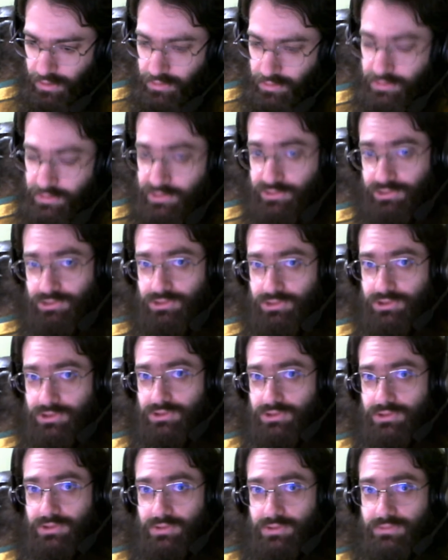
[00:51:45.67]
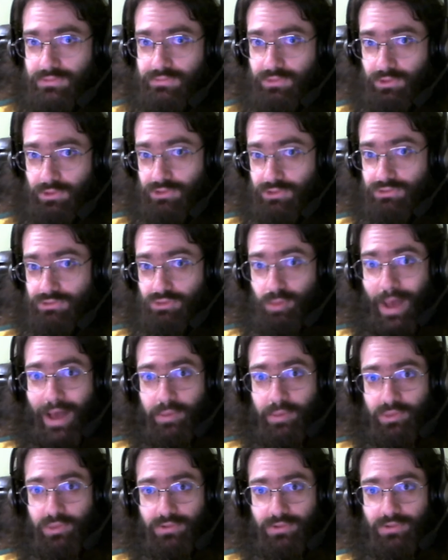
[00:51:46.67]
search for a YouTube
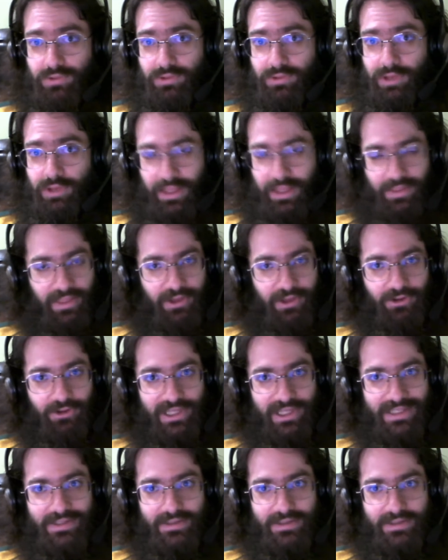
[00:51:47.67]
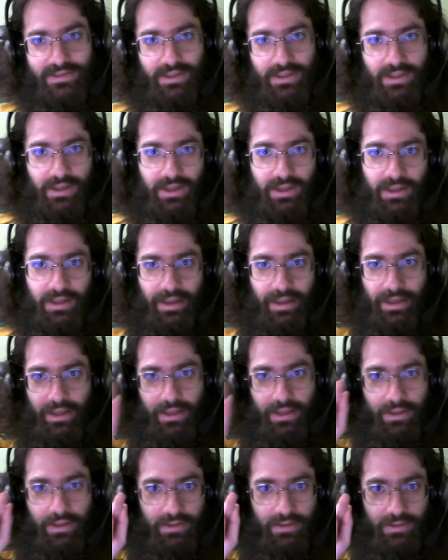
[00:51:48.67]
app, and there it is. And
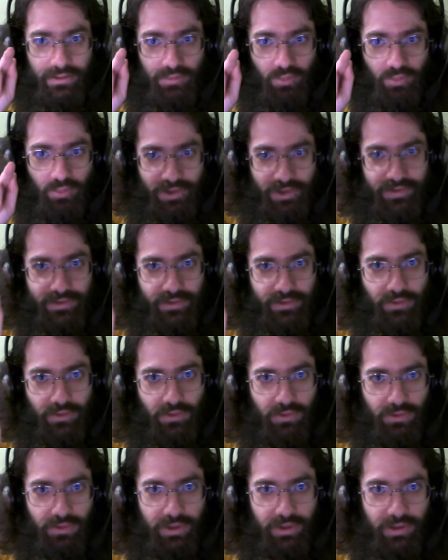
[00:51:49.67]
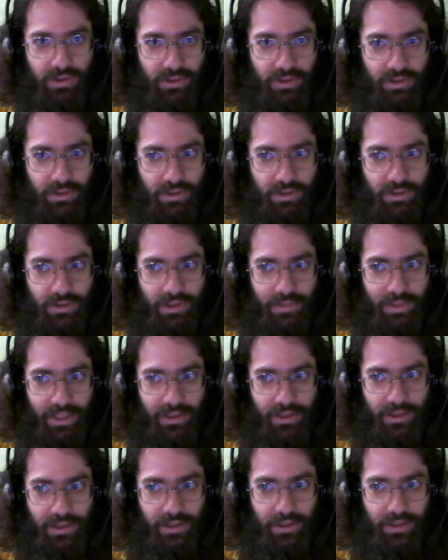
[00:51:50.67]
I press and hold, and I'm
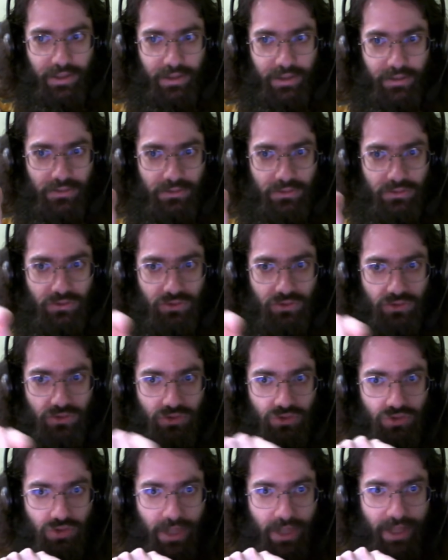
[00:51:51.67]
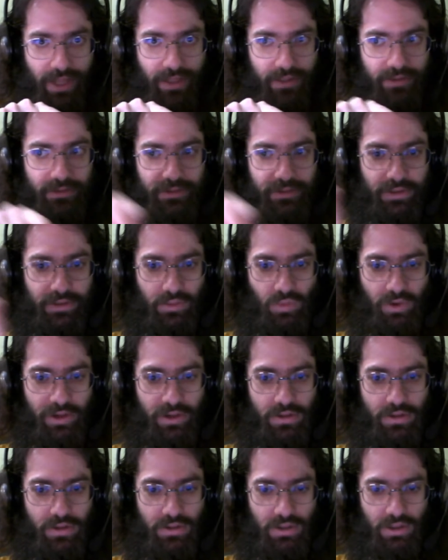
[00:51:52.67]
like, can I drag it
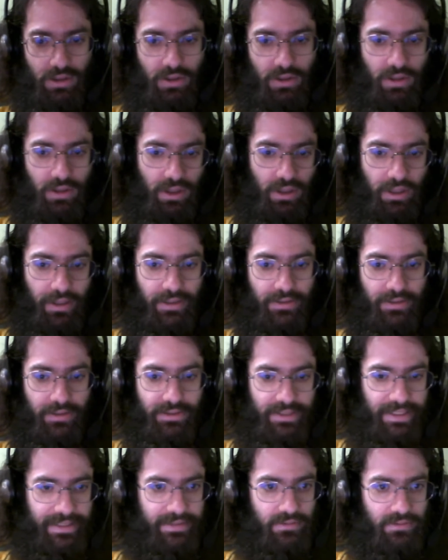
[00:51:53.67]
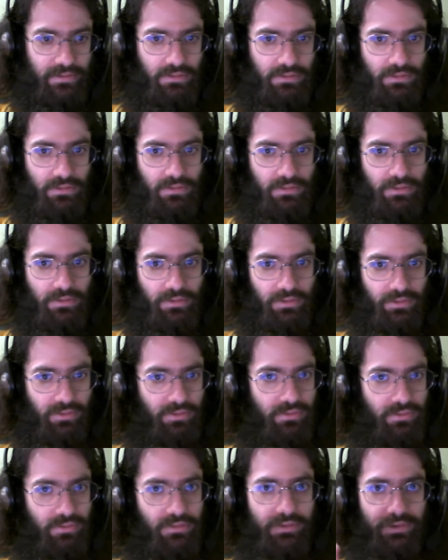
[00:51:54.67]
somewhere? And it's like,
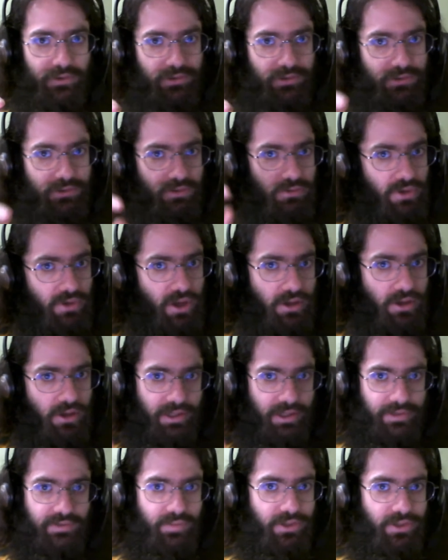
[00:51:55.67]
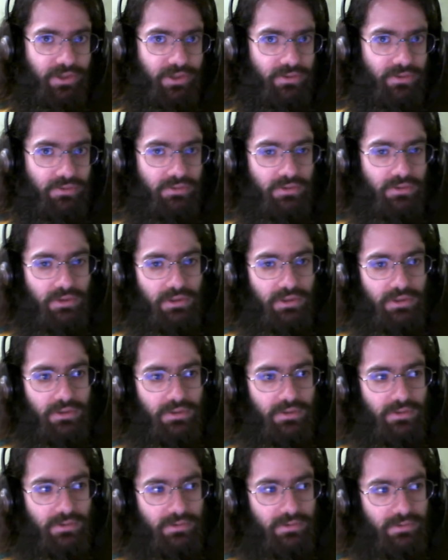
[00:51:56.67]
no, and there's no context menu.
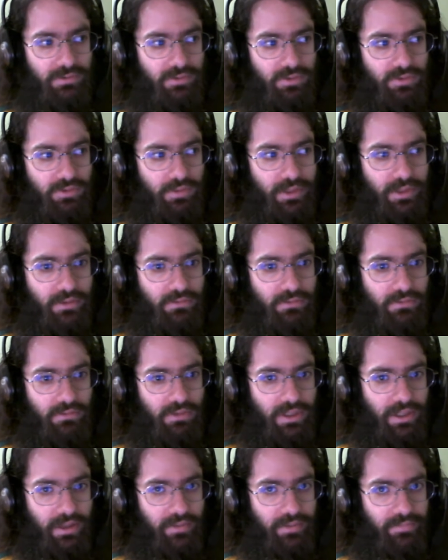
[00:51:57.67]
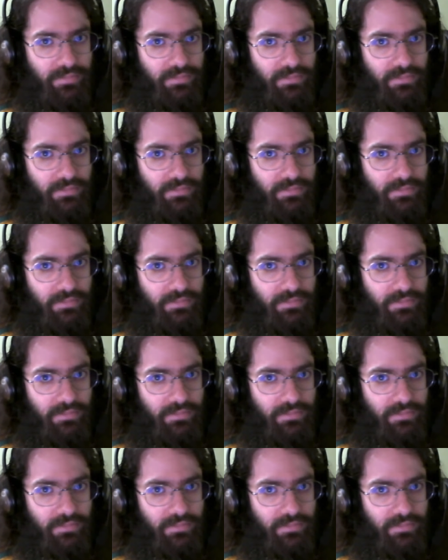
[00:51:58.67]
So I'm like, okay.